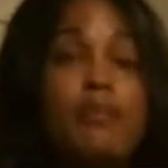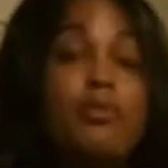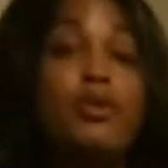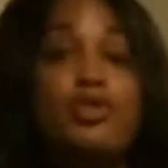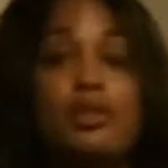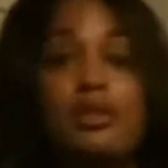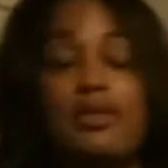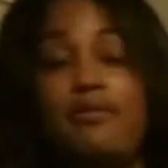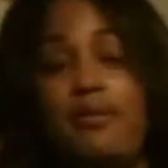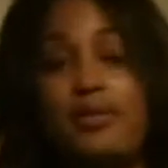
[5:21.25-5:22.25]

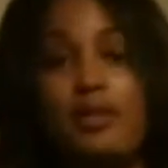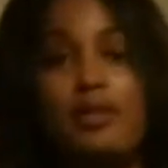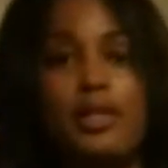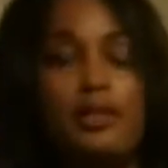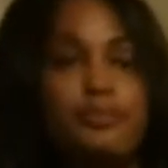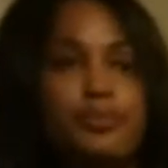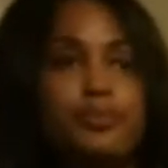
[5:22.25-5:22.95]
emotionally, physically.